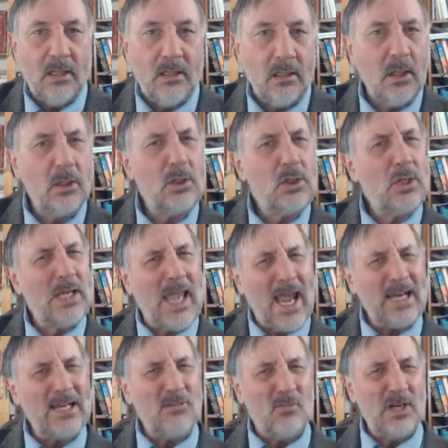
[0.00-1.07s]
You
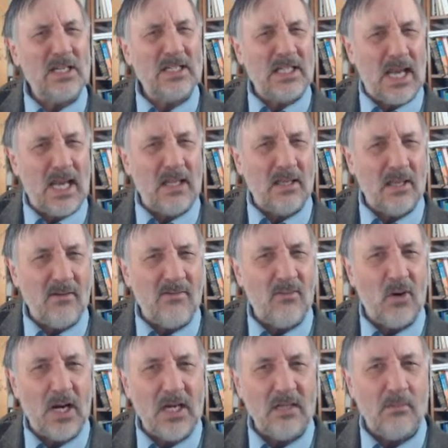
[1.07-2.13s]
can't really say the
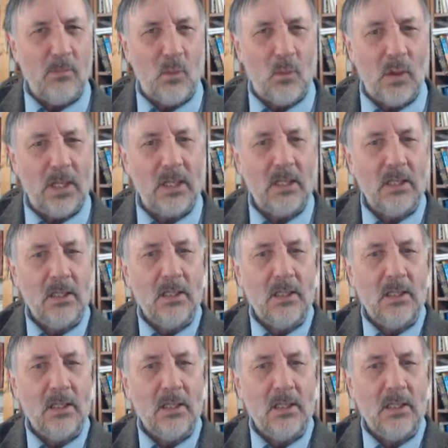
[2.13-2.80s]
afraid boy.